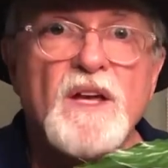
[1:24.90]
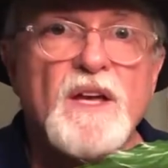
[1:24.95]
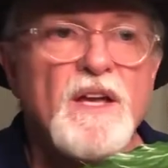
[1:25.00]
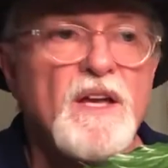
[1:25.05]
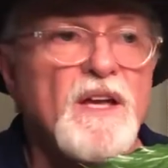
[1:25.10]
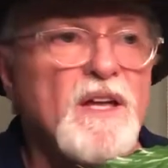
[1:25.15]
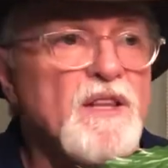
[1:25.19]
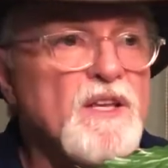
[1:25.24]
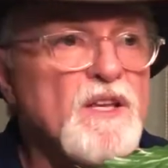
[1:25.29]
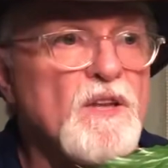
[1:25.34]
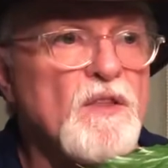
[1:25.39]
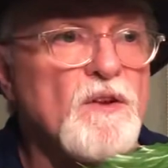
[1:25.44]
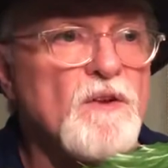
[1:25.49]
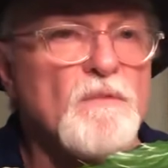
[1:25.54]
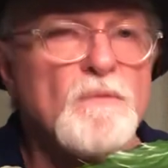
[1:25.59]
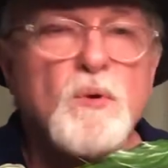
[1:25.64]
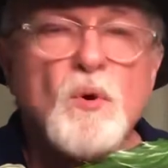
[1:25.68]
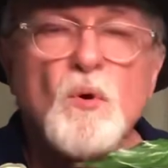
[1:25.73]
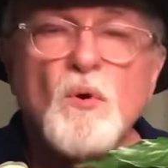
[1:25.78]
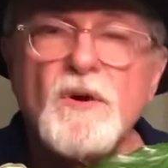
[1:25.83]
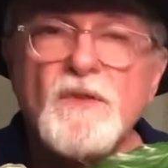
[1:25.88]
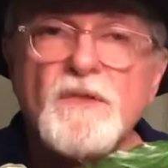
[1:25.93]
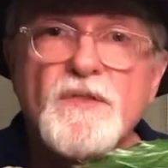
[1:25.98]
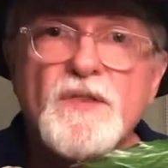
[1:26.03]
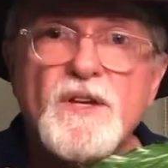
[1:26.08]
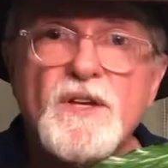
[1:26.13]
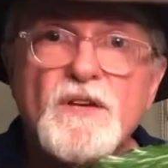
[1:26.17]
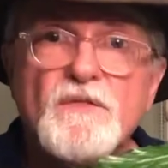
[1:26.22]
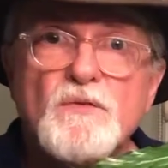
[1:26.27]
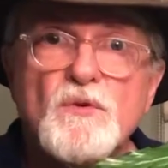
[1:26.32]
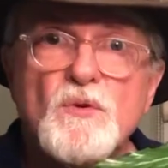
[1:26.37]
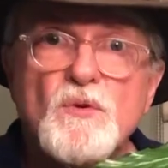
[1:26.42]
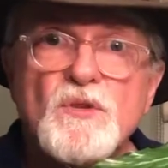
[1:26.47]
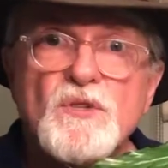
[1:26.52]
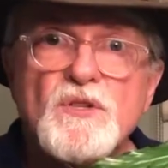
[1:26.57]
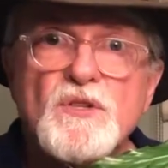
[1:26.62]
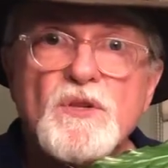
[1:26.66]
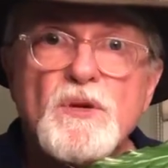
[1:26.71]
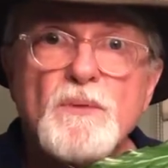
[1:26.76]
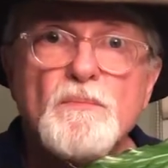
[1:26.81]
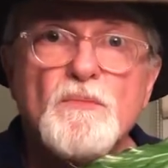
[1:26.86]
And the other important thing, of
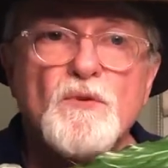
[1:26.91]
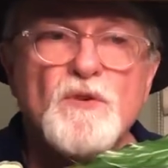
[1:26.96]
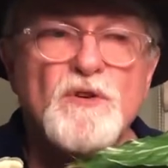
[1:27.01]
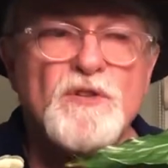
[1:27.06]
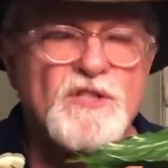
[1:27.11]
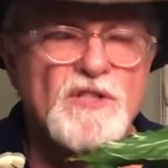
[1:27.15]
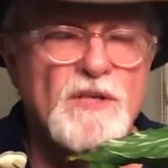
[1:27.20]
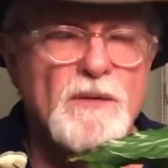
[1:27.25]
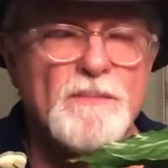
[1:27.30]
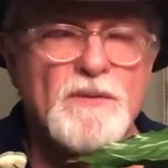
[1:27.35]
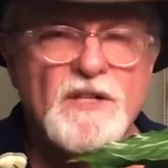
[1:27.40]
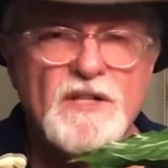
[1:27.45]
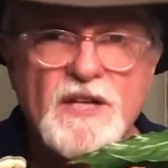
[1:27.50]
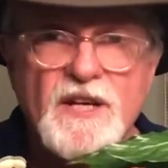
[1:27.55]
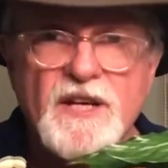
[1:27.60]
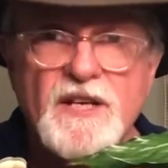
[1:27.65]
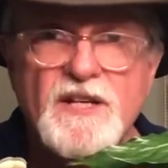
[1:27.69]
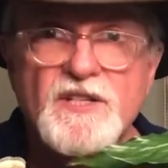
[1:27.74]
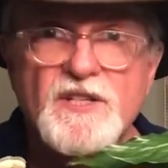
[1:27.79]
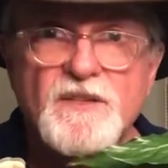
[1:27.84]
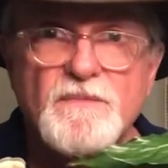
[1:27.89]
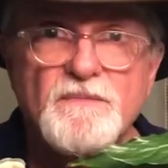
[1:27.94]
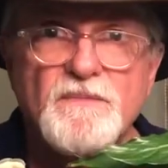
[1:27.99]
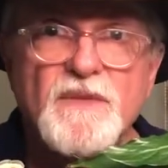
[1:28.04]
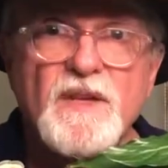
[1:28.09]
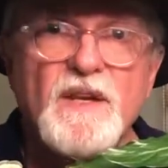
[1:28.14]
course, precipitation.